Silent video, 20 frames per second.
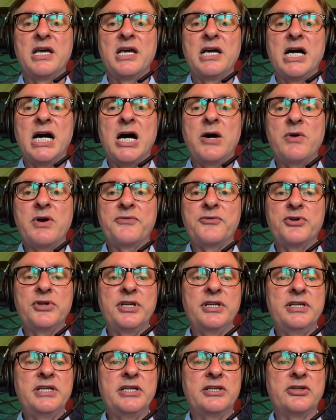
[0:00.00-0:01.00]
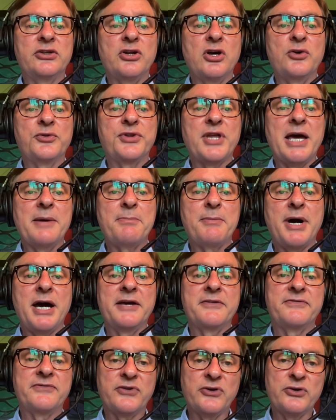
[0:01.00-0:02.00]
However, you need to note that my
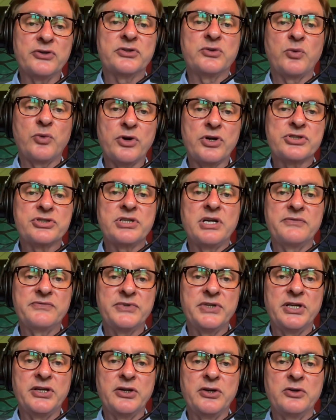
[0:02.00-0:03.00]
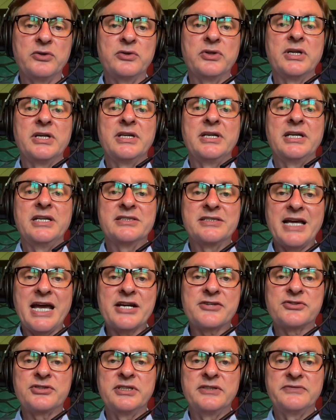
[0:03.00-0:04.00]
first workshop video is
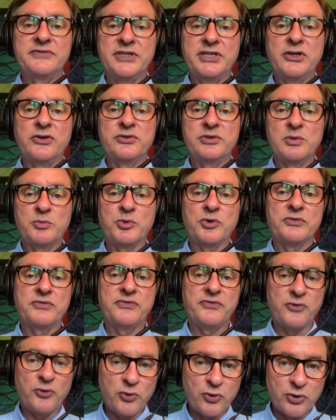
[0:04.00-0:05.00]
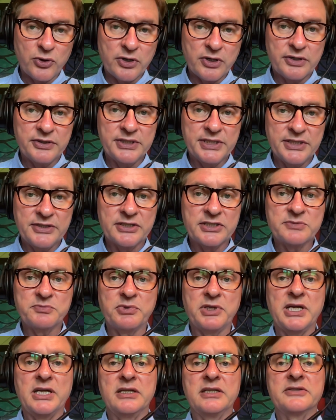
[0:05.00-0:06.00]
actually video number 4 in this
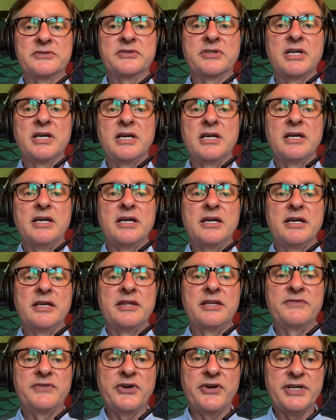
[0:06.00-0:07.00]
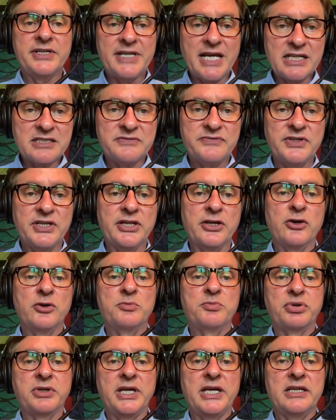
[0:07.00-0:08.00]
playlist. The very next video,
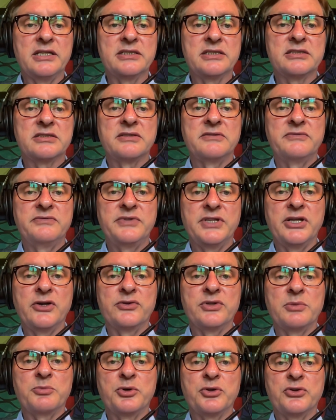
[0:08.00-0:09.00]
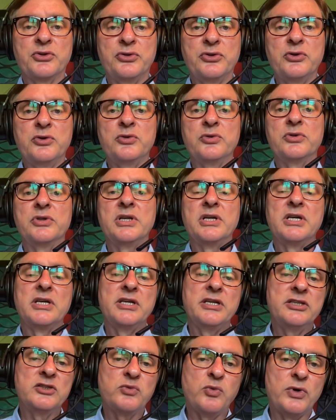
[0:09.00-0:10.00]
playlist video number 2,
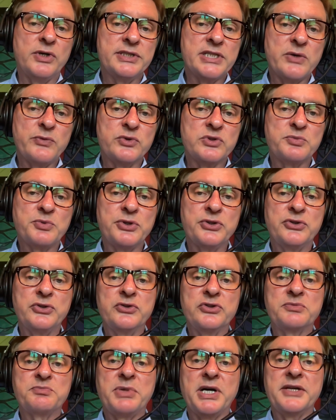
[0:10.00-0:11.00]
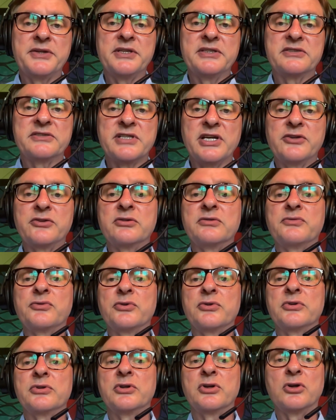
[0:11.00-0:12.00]
is one that was produced by the Center
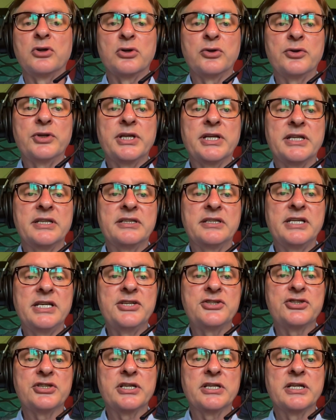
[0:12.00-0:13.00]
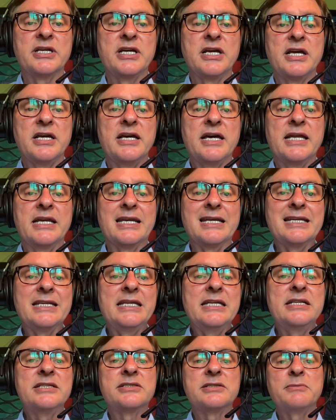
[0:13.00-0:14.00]
for Learning and Teaching at
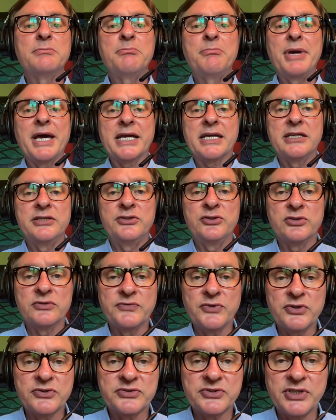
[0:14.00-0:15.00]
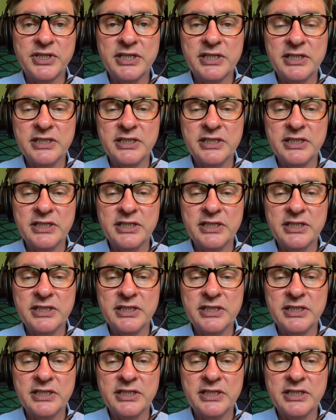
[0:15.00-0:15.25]
Leeds Beckett University